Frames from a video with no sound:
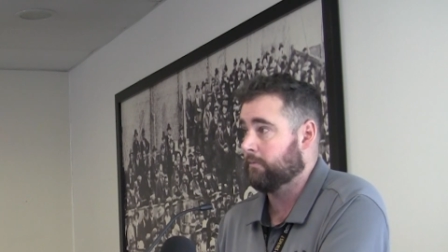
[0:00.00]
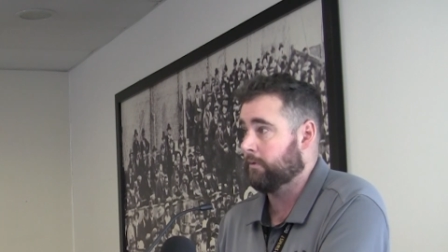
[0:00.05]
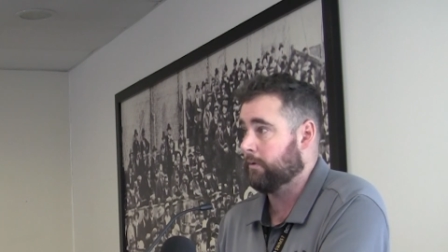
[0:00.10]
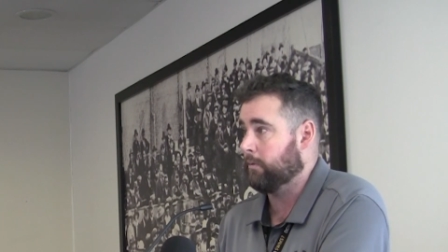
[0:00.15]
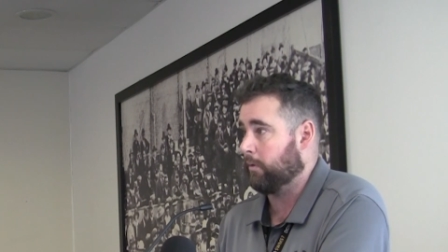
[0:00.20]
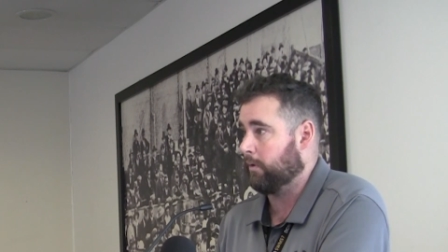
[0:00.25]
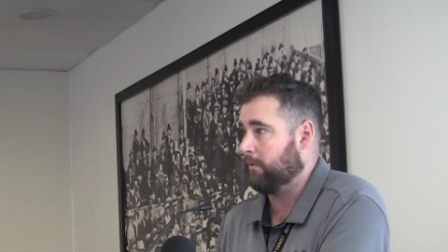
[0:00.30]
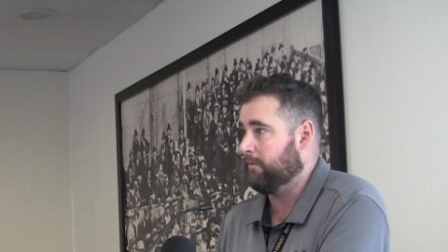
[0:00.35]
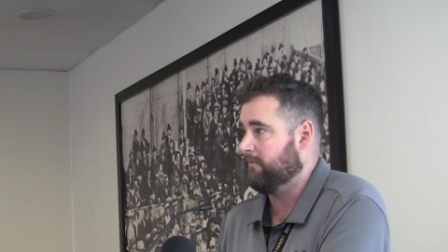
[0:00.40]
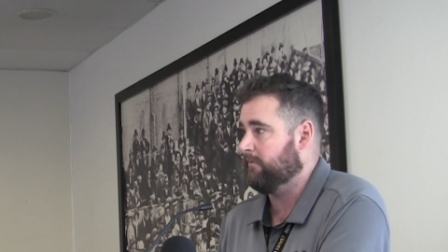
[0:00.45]

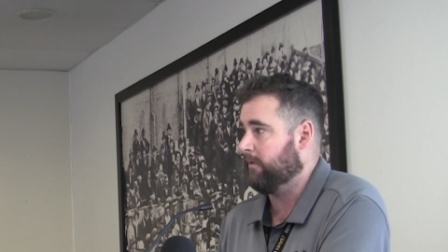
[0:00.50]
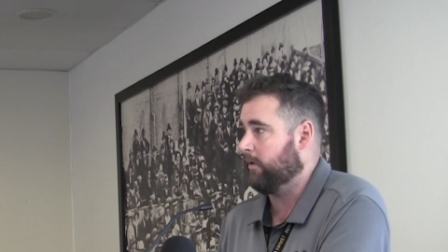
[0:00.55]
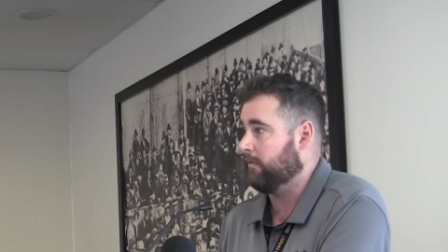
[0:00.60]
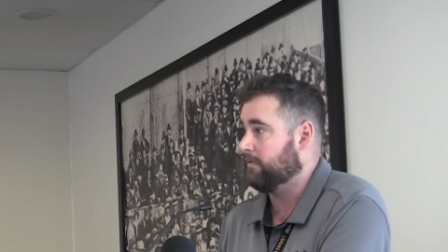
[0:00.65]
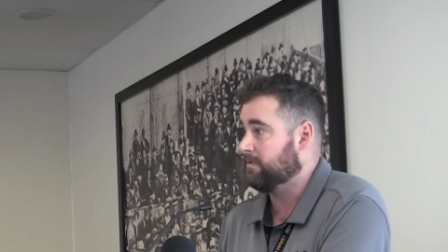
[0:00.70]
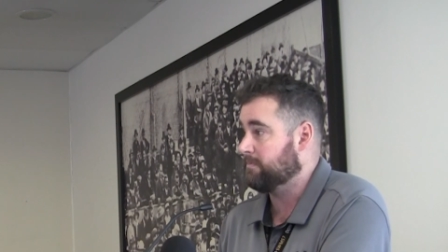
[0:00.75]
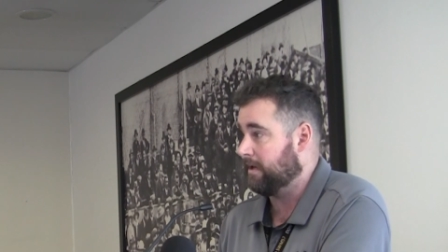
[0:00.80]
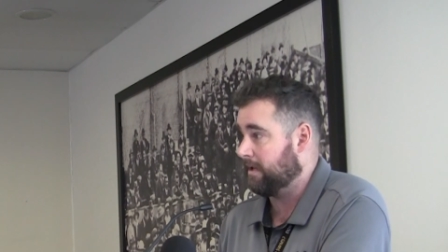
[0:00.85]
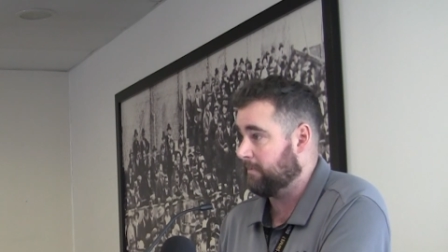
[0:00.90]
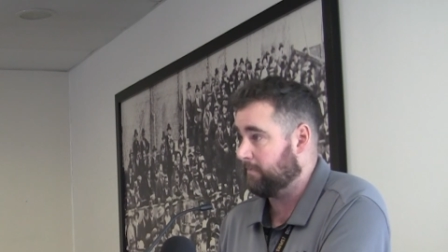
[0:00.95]
We'd want to
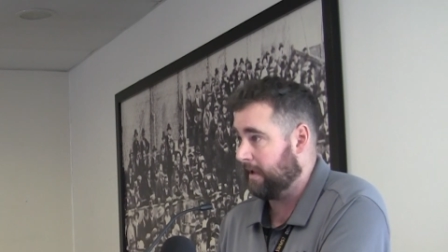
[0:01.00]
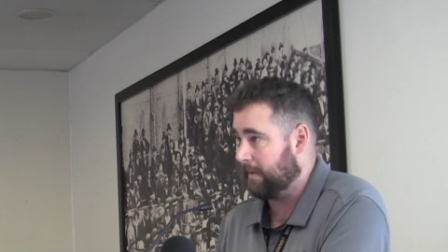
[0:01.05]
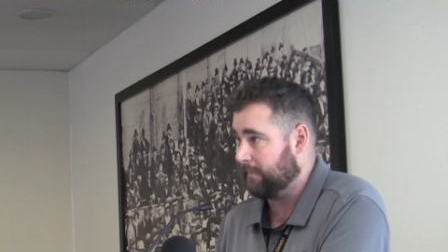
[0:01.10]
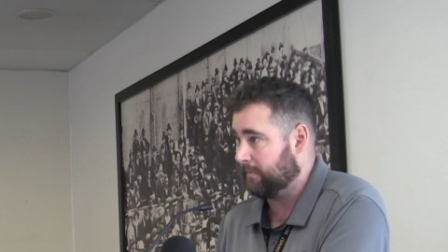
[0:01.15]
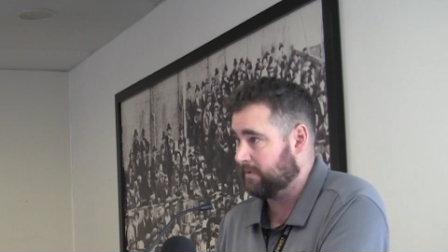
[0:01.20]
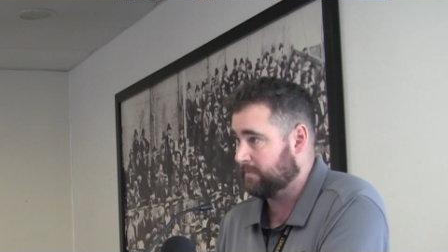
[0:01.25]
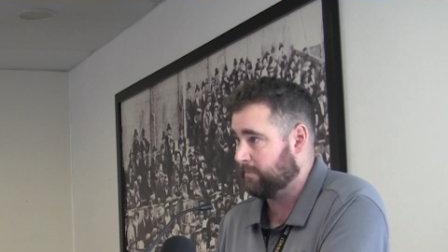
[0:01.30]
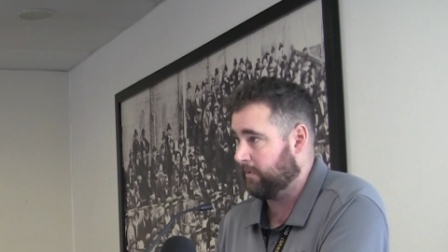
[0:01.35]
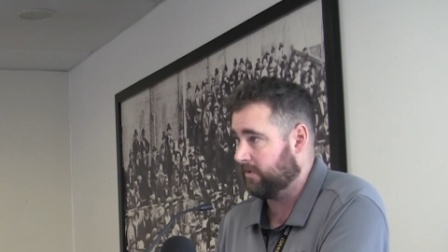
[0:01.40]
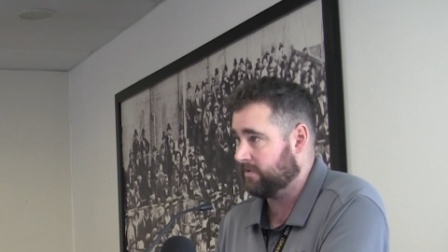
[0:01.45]
involve as many
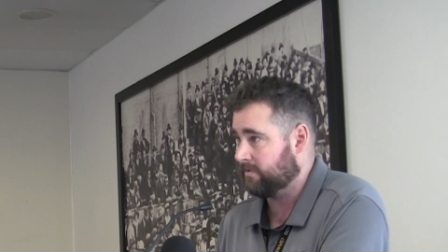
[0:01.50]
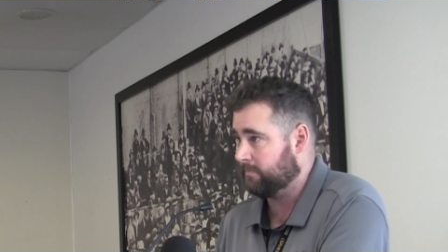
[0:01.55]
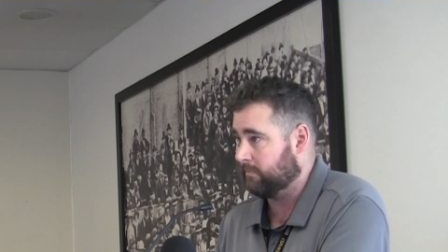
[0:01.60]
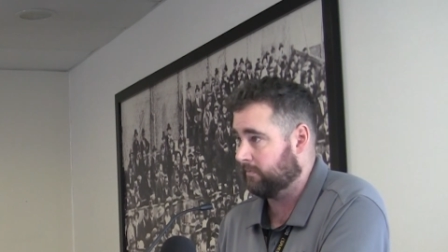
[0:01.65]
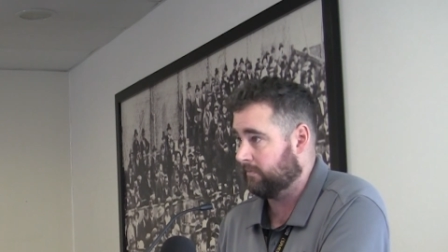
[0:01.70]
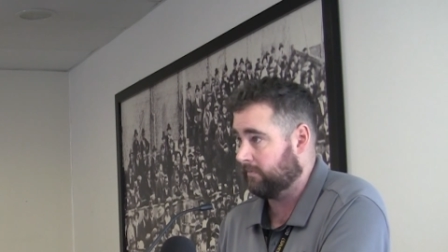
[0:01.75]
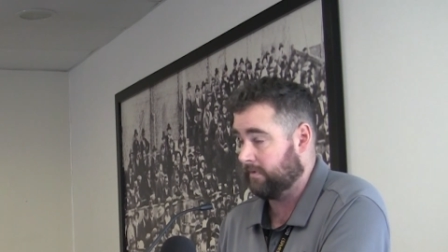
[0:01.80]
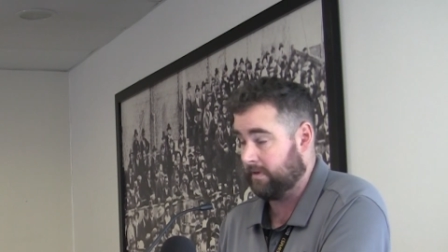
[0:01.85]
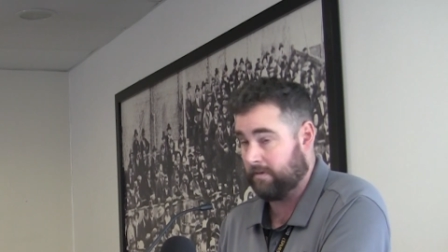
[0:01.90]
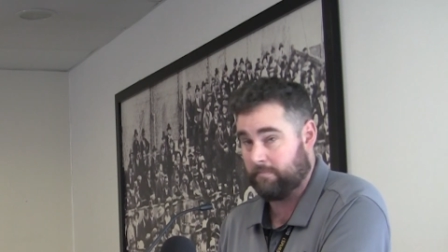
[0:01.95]
people as possible.